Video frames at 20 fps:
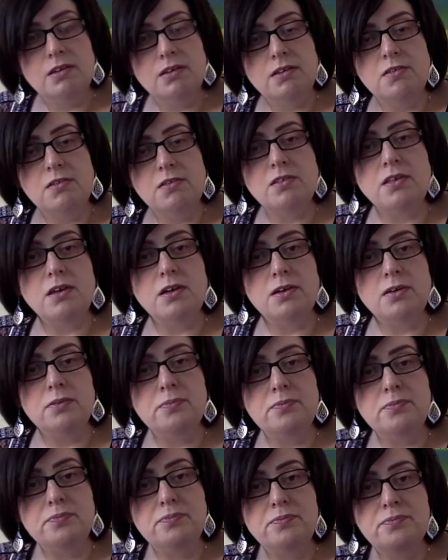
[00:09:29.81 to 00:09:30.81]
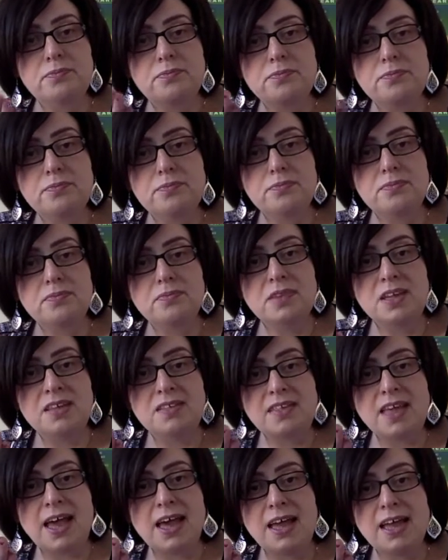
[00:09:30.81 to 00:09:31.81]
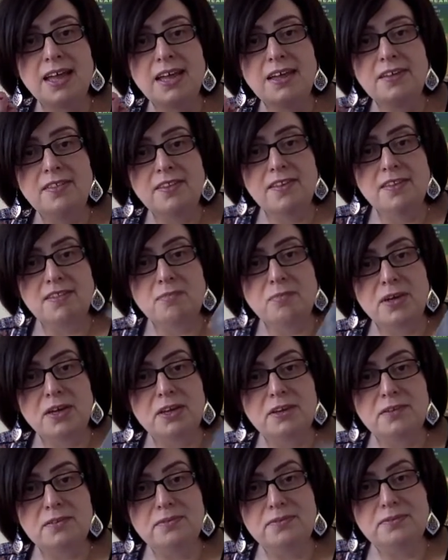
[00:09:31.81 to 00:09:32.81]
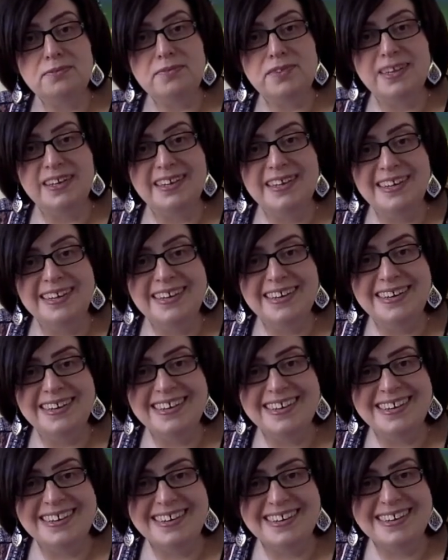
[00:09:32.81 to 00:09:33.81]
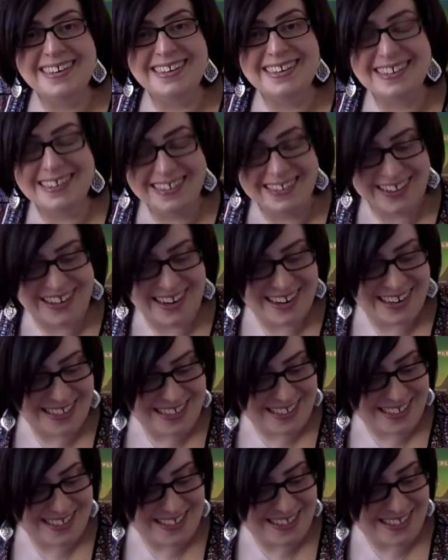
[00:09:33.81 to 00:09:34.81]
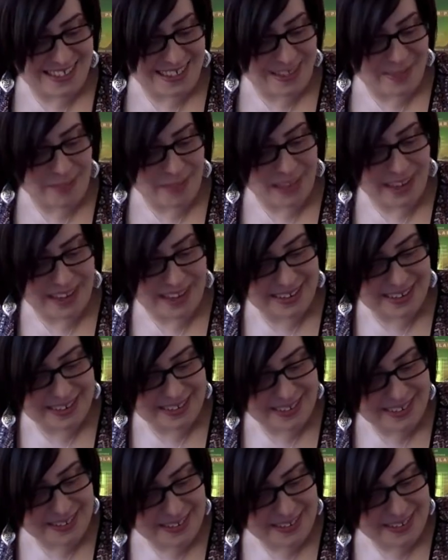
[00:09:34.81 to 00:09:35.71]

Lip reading: So there's A and there's B that I just explained.